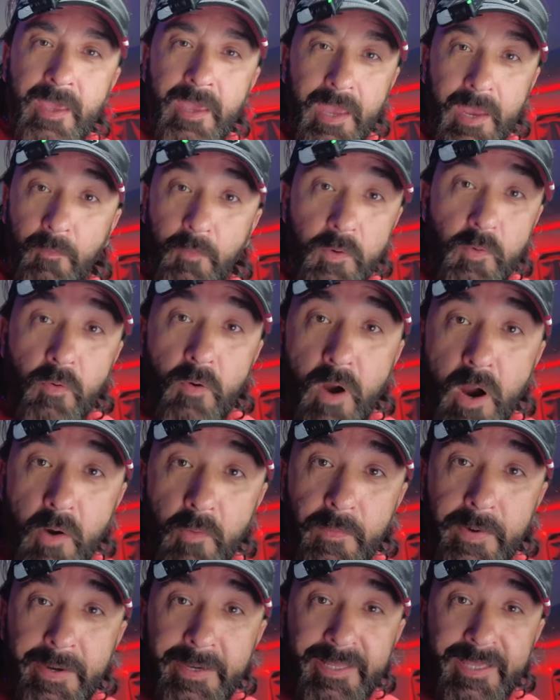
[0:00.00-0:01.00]
and we were
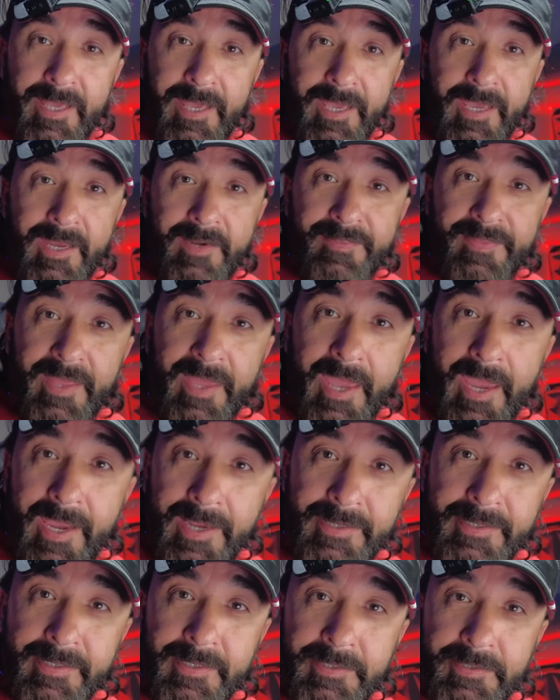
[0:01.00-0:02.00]
already ahead, and they
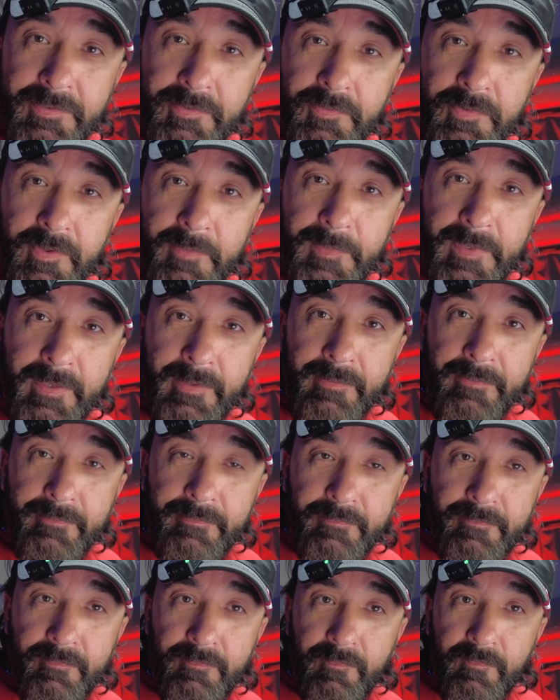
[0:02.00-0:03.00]
handed it to him,
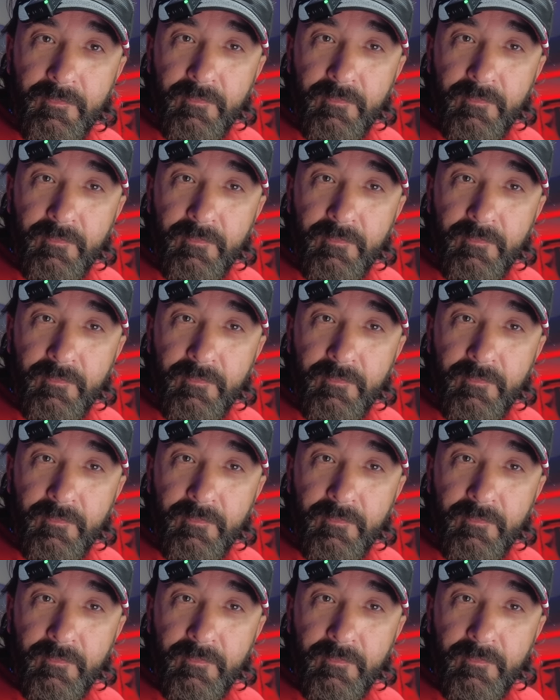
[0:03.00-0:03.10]
and,